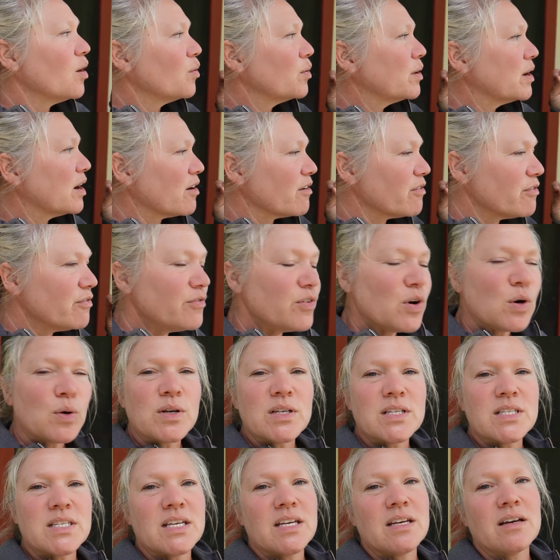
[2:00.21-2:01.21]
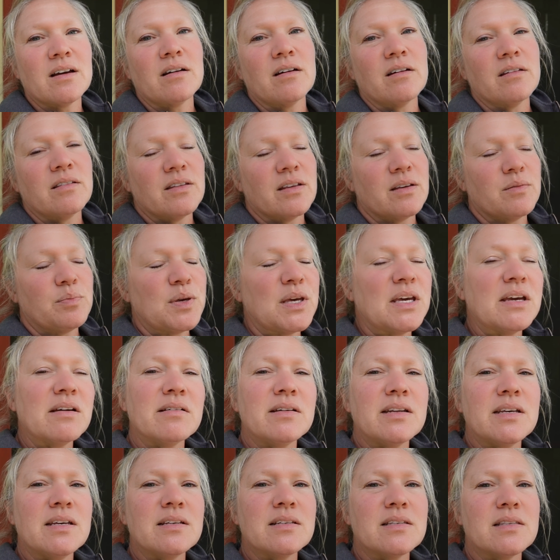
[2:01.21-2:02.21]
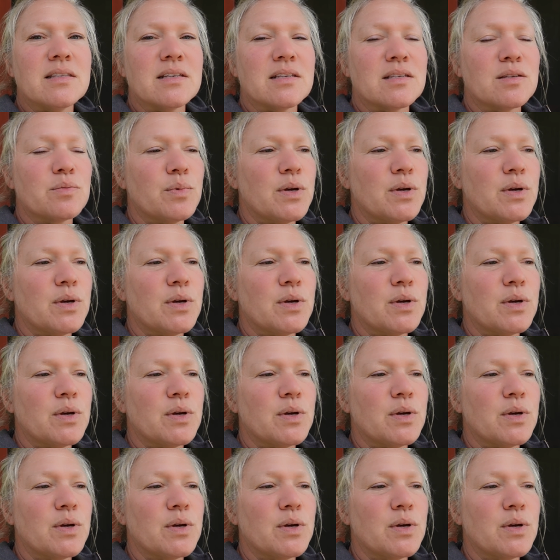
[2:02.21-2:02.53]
we are focusing on the peonies this